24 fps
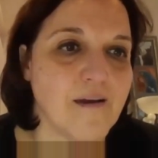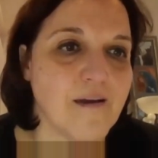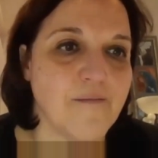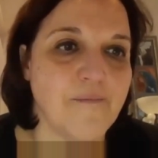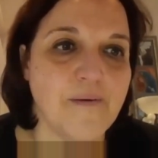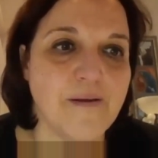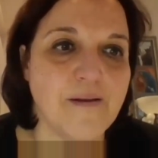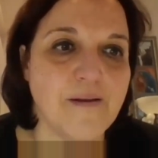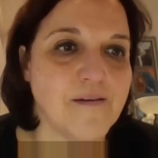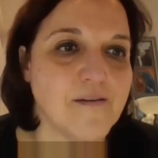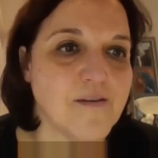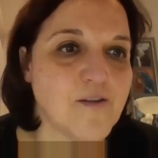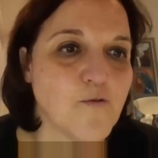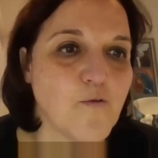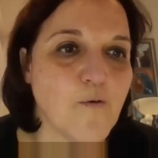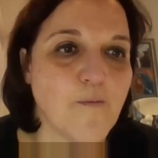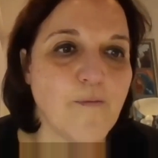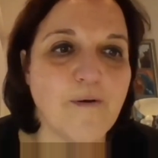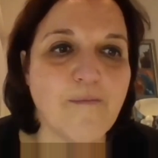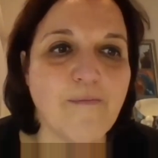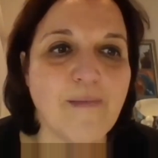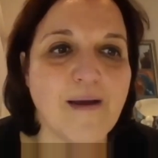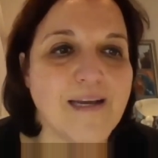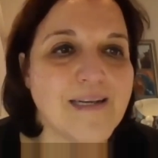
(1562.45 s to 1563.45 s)
I've been a
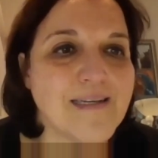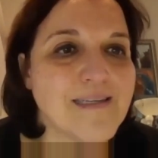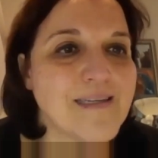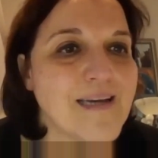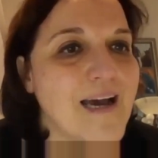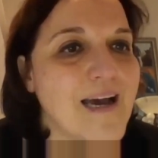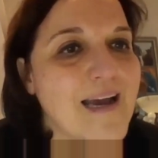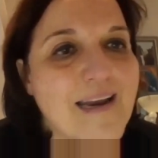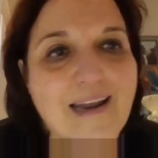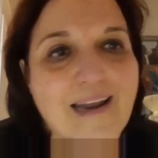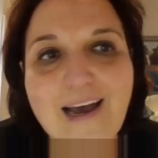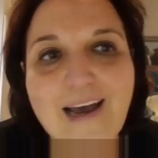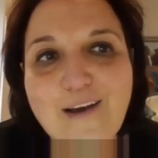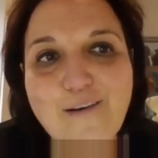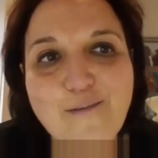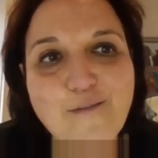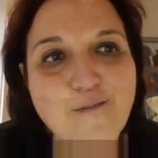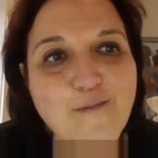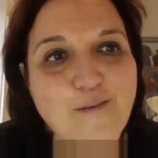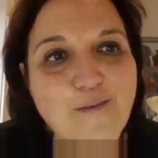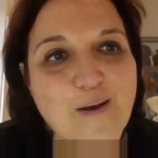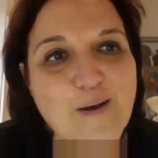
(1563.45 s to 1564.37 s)
swimmer my entire life.